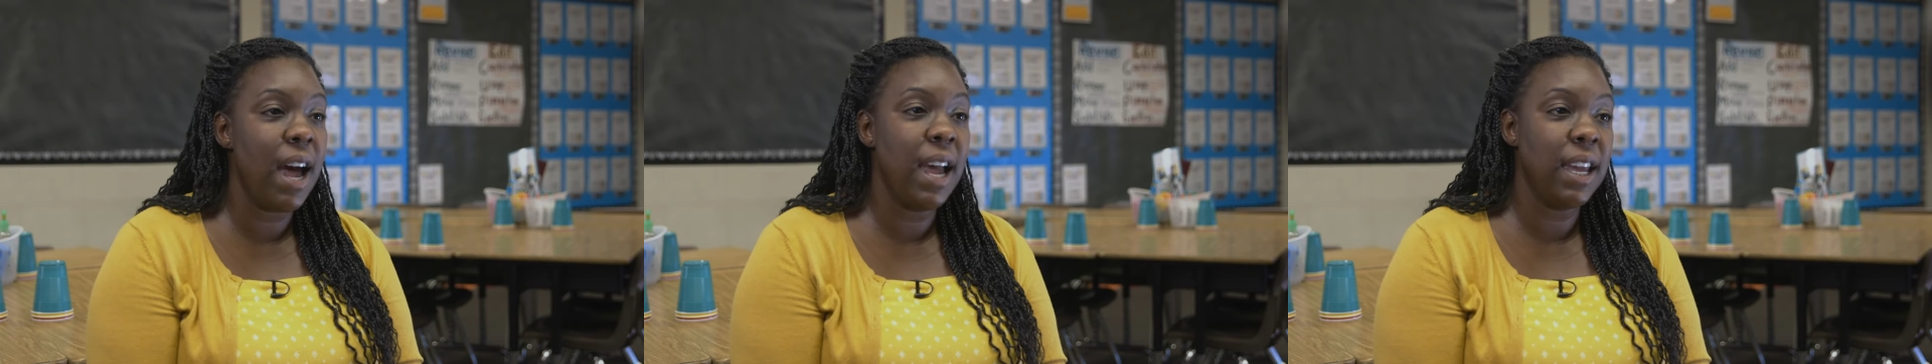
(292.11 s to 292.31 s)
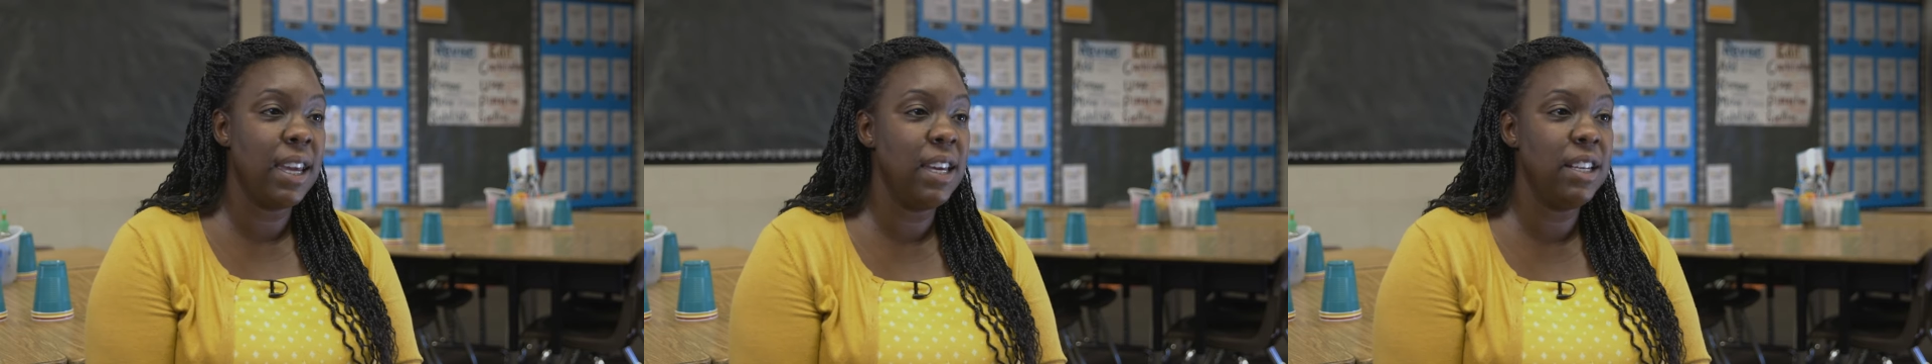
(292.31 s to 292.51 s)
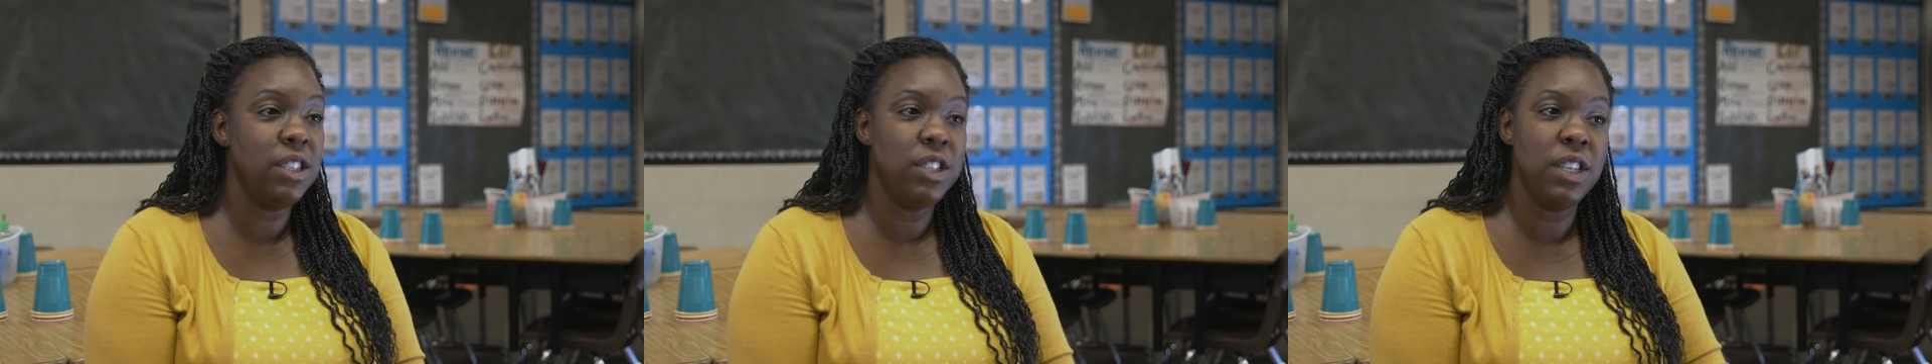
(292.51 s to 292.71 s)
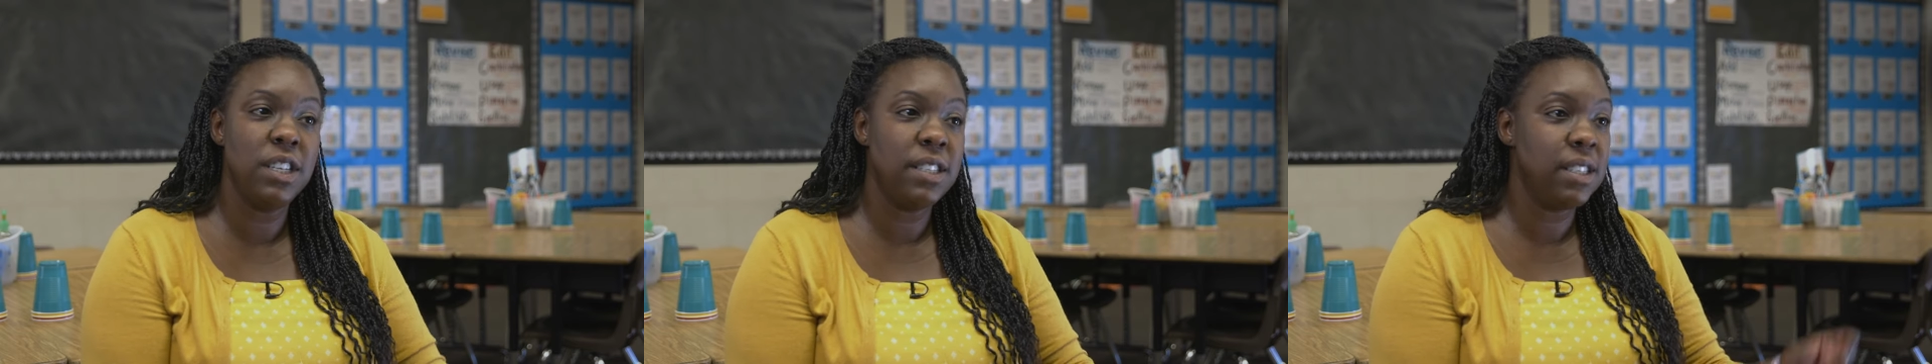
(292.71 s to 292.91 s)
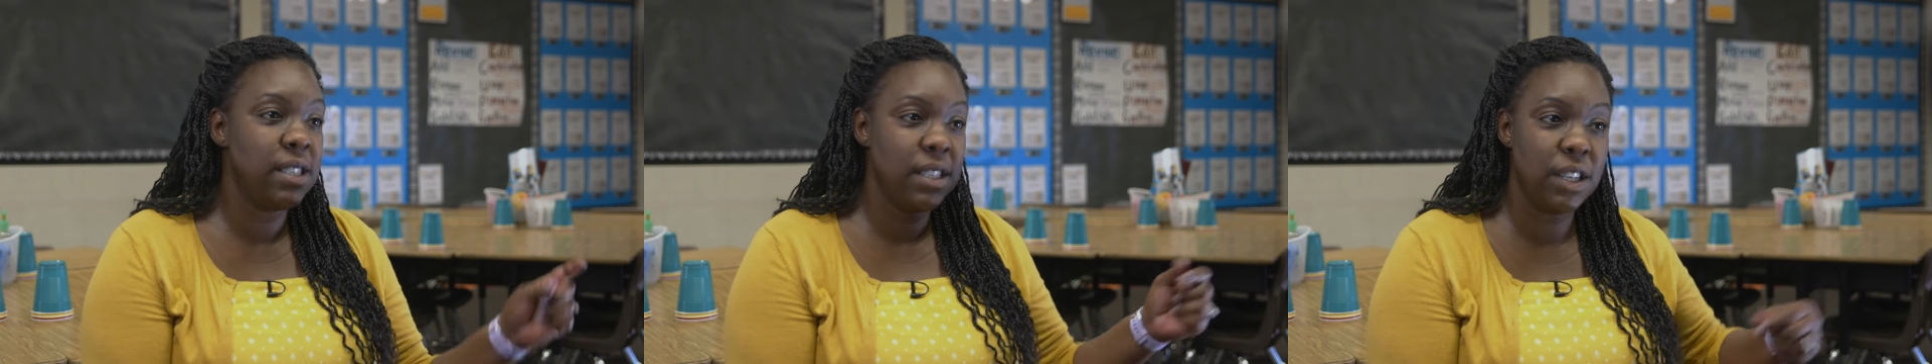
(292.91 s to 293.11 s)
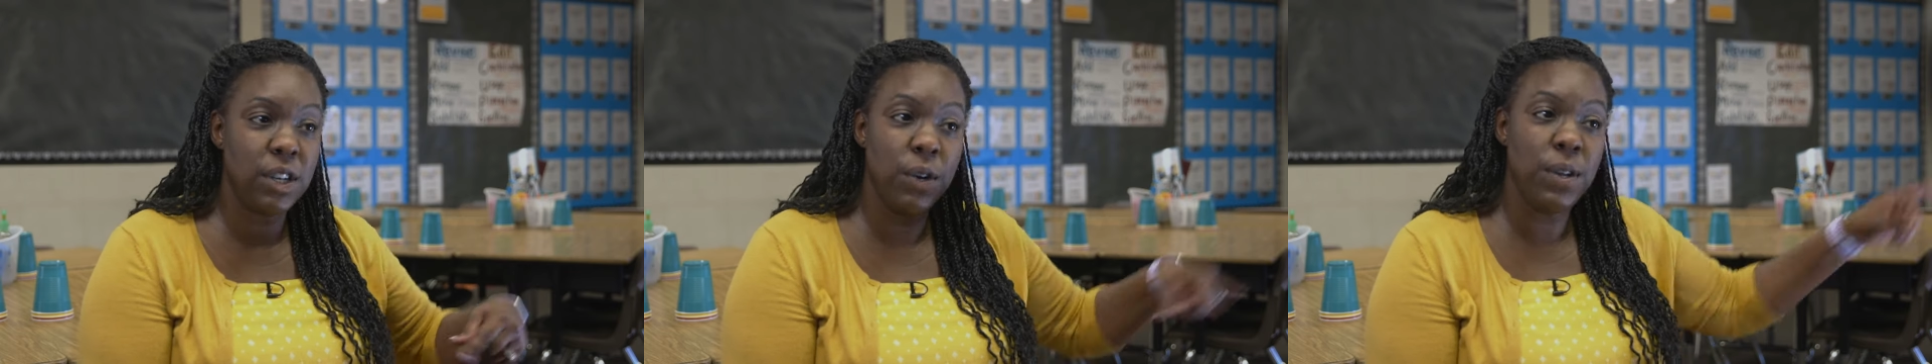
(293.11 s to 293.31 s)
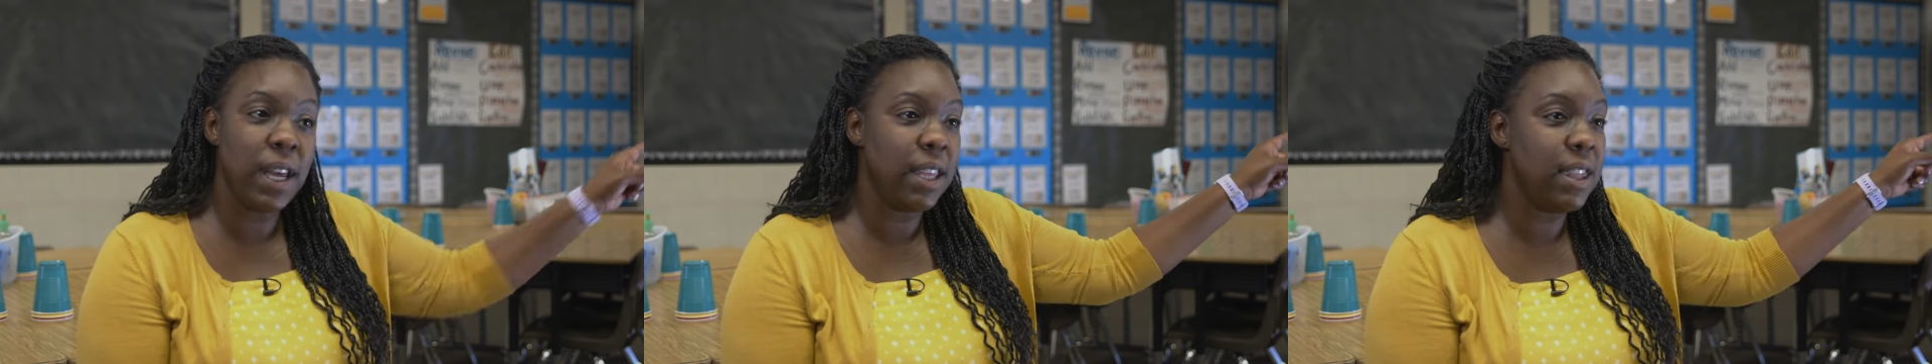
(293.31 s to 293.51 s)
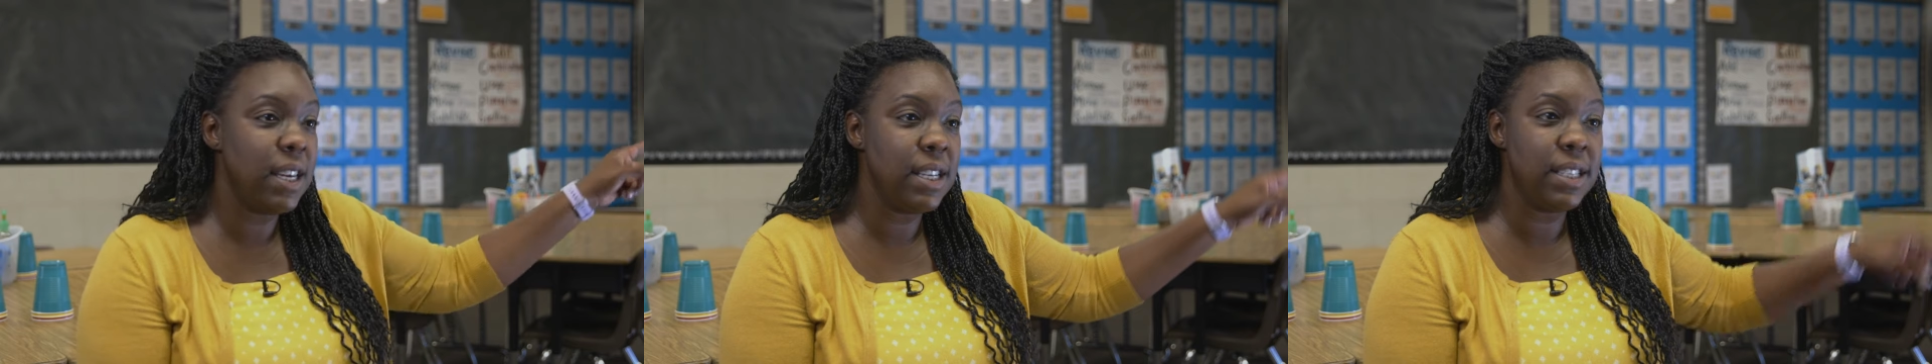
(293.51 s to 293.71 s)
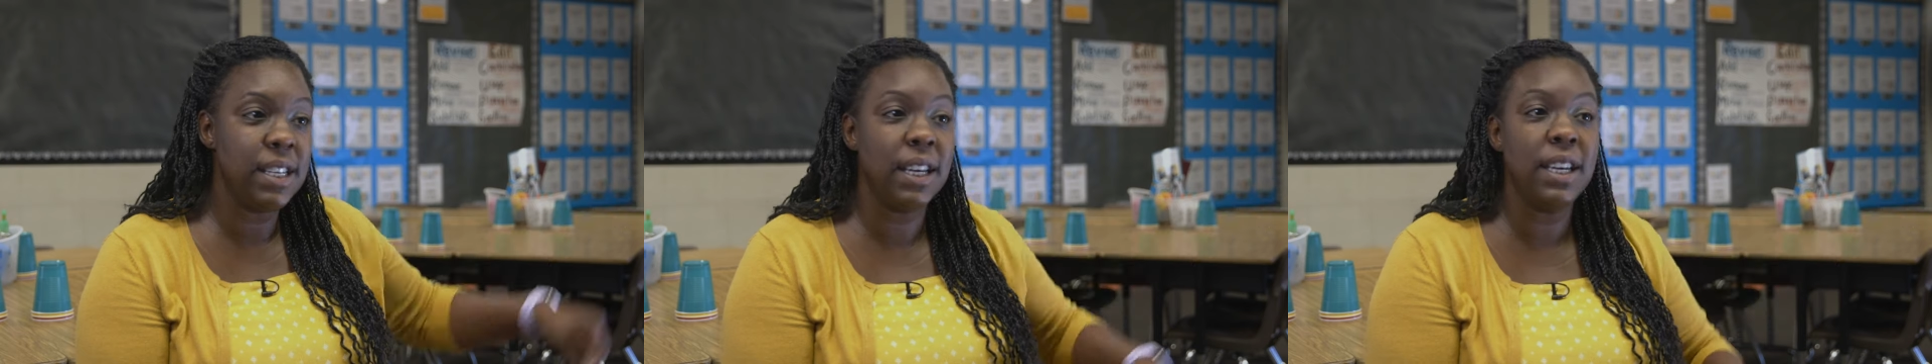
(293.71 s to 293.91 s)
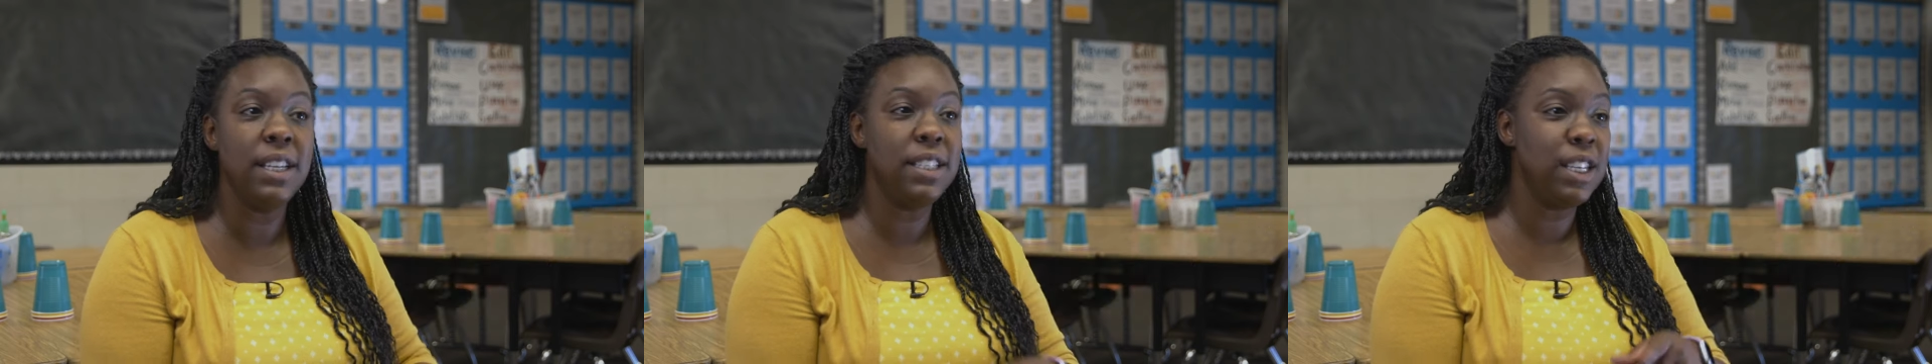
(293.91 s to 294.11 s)
I can just go like this
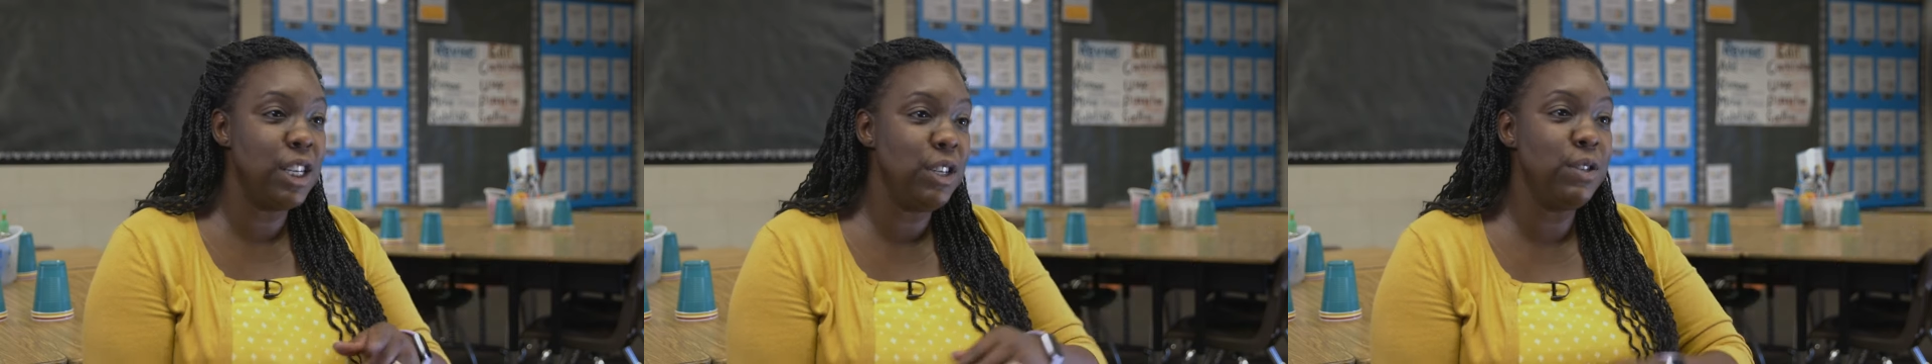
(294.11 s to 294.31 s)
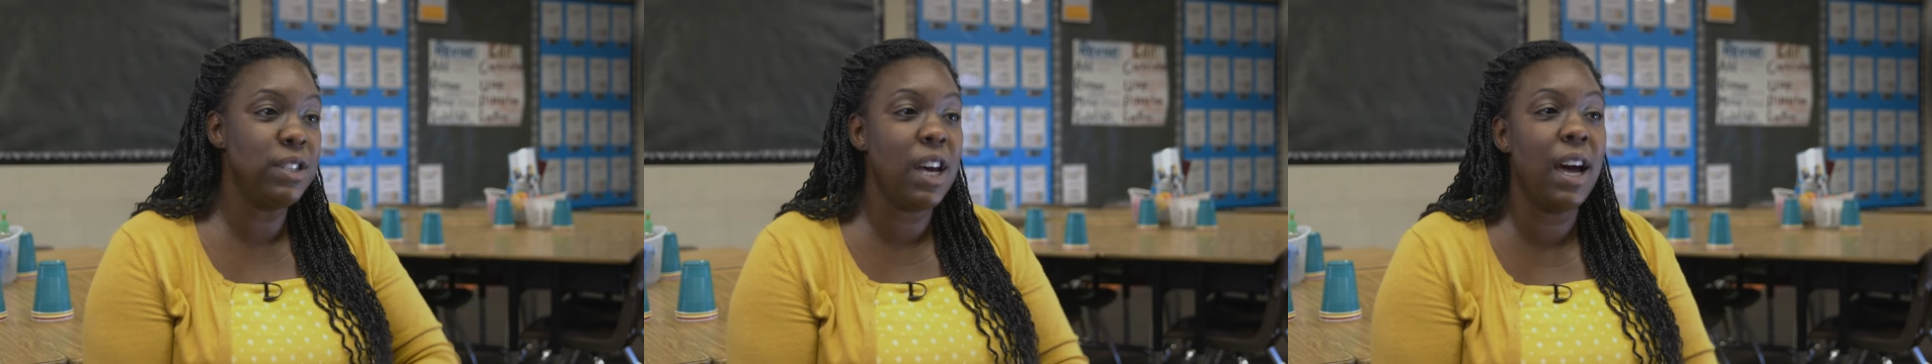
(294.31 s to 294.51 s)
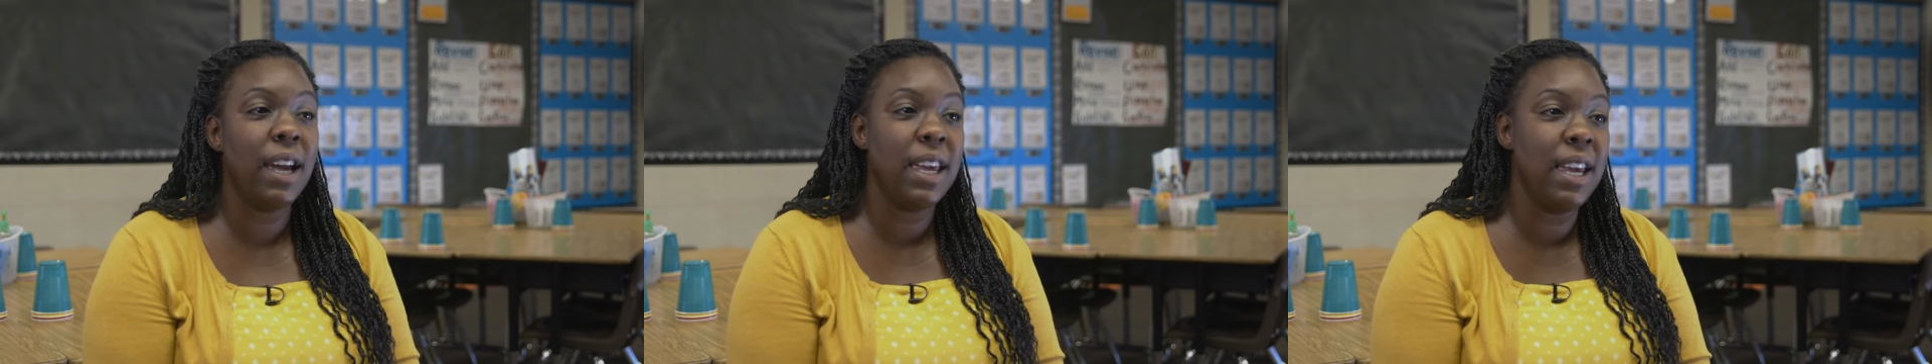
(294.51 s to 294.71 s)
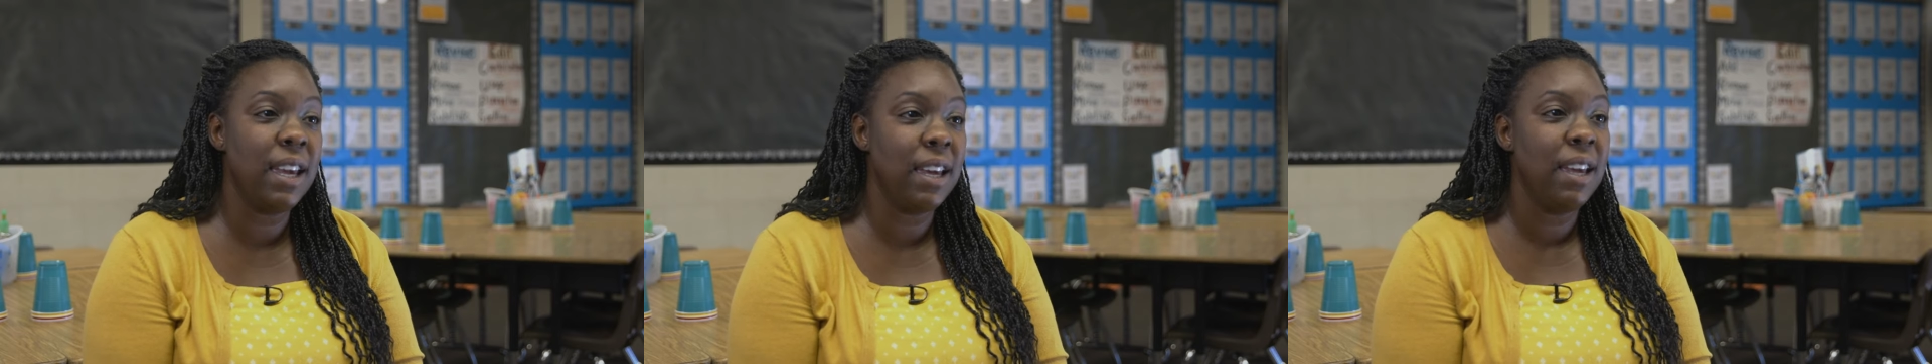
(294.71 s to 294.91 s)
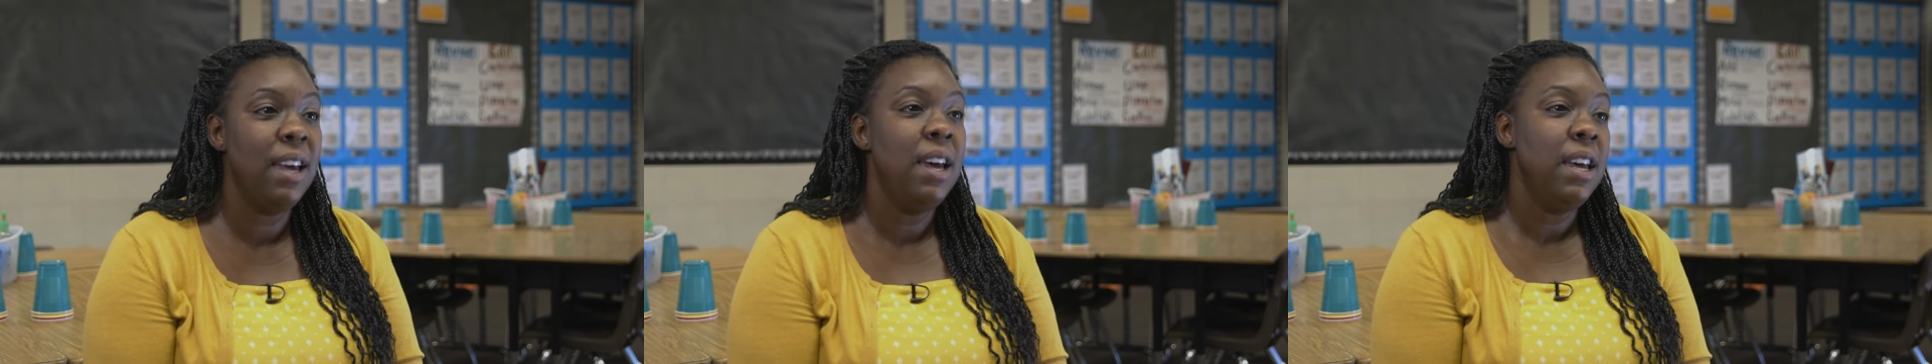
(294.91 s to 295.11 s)
and continue talking.